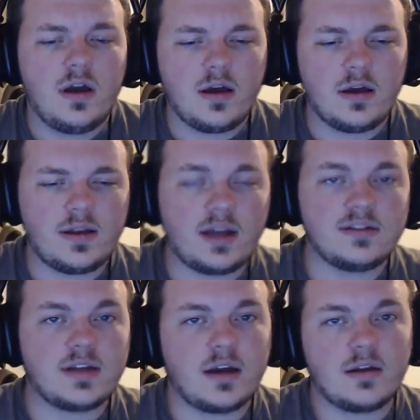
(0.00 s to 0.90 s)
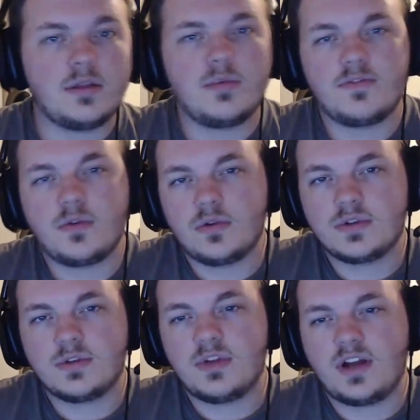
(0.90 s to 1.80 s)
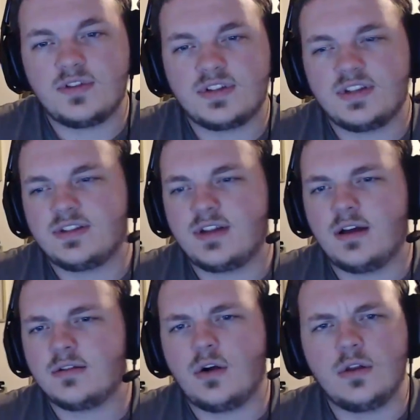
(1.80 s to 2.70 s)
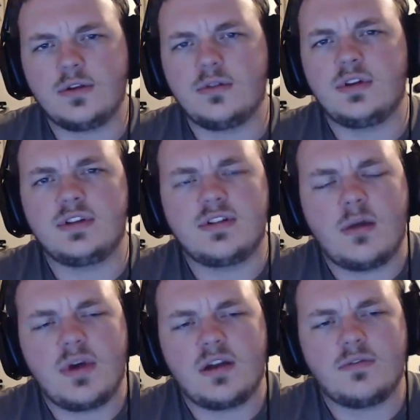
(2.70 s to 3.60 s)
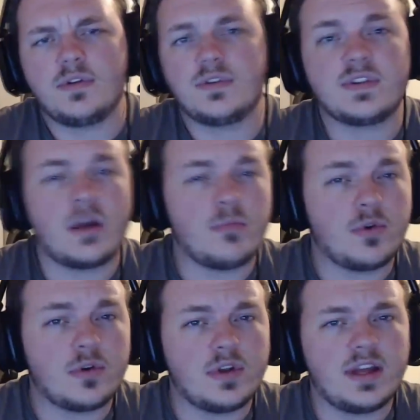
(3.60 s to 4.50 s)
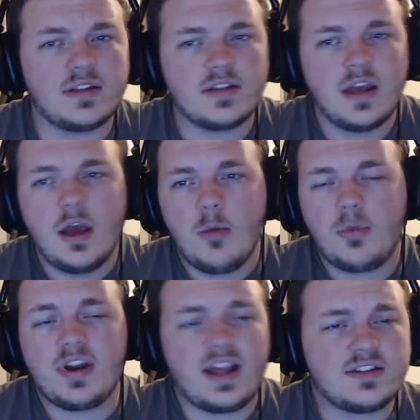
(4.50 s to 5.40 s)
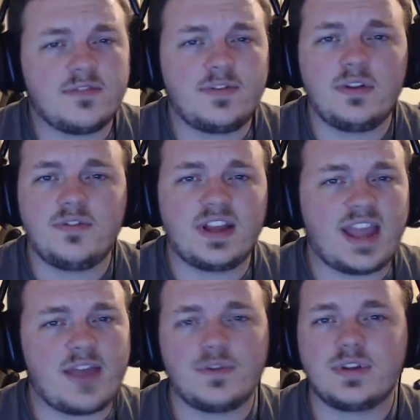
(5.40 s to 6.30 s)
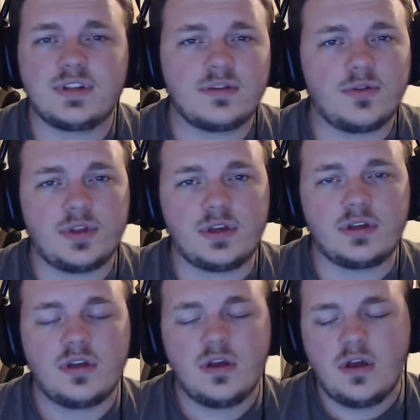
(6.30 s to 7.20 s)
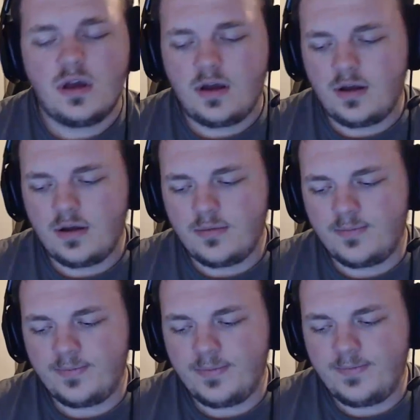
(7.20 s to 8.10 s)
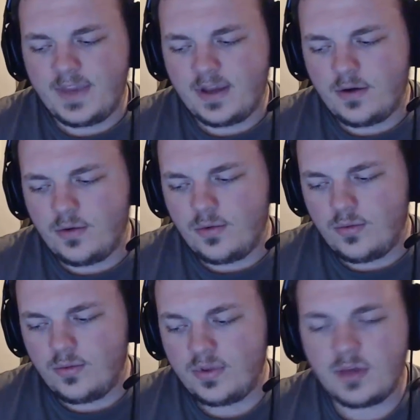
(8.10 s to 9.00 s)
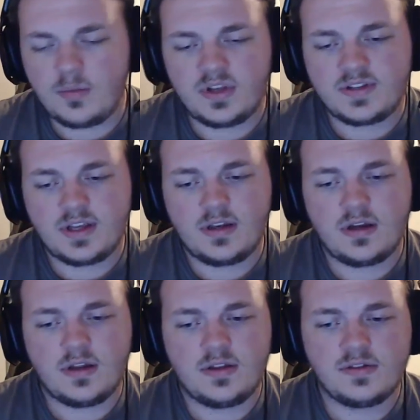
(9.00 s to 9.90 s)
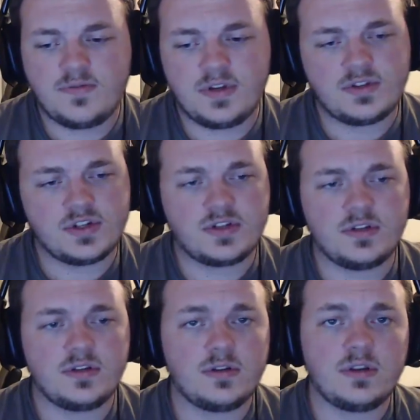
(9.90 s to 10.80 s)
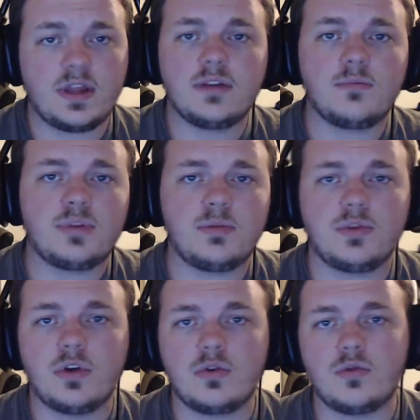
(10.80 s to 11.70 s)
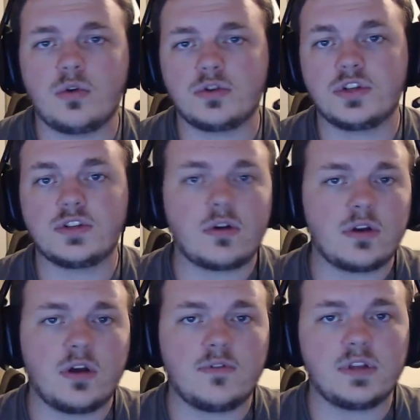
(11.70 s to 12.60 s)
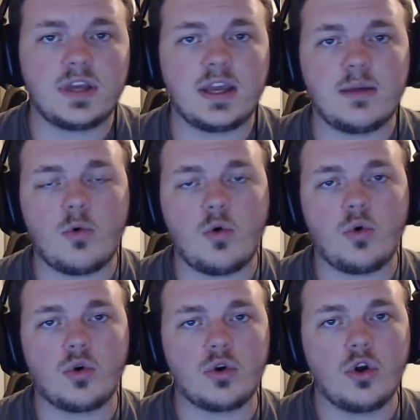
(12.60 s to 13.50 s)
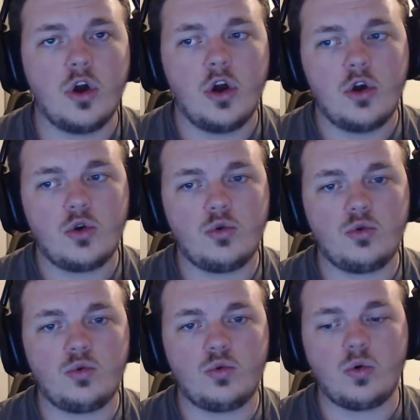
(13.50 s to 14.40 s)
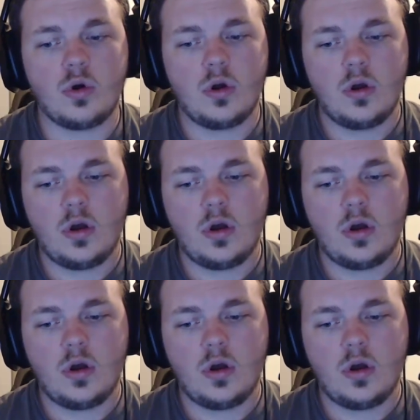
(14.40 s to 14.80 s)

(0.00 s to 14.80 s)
not entirely, but of course, I mean, obviously, it's not Call of Duty, it's not Battlefield, it's not Borderlands, but it has a feel of like every single thing. Now, with that being said, this video is just to let people know who are just starting off in the game or who